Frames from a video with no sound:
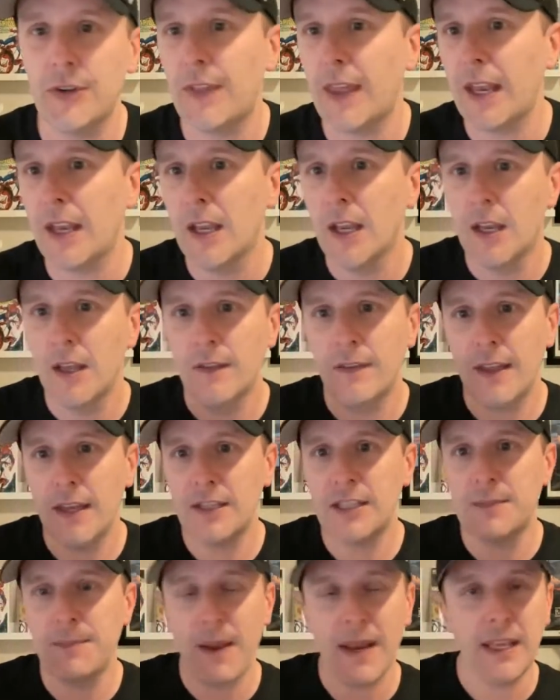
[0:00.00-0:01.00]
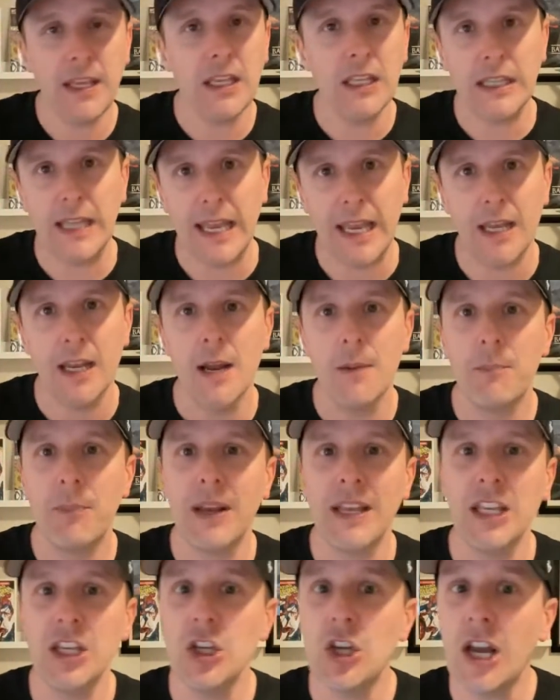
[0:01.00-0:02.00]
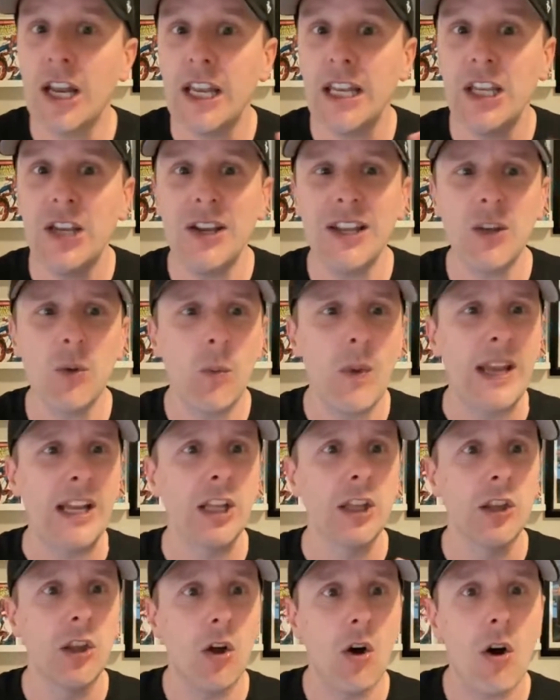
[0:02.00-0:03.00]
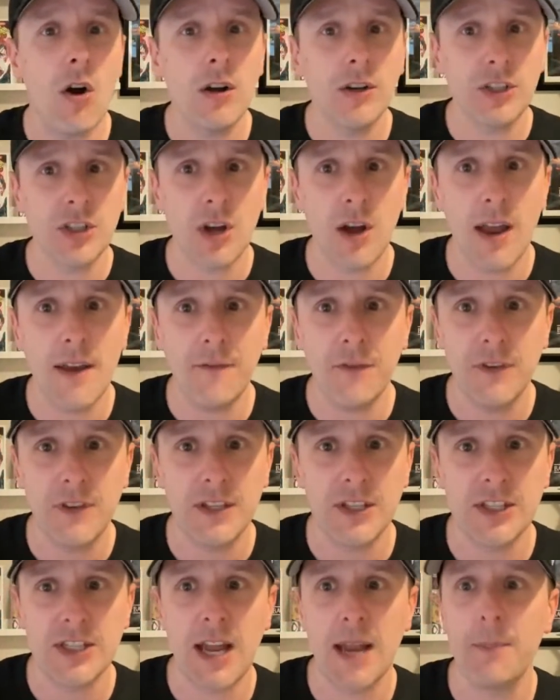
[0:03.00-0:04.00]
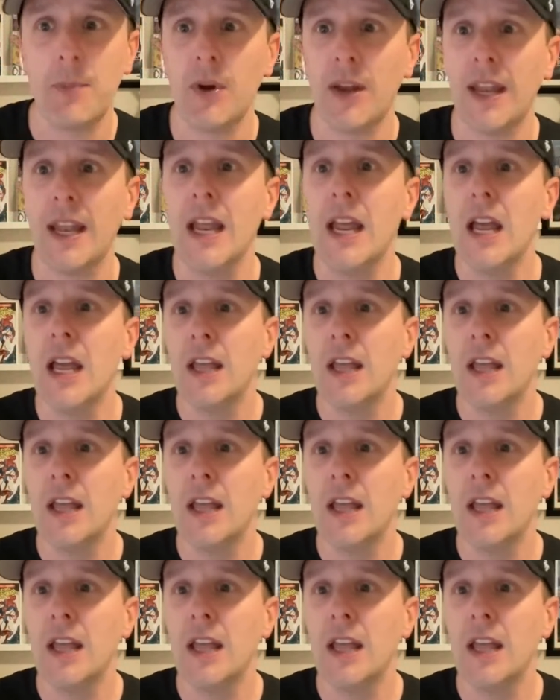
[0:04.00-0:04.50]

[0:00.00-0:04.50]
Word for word: They they speculate, but you got you had to wait a long time for this 9.8.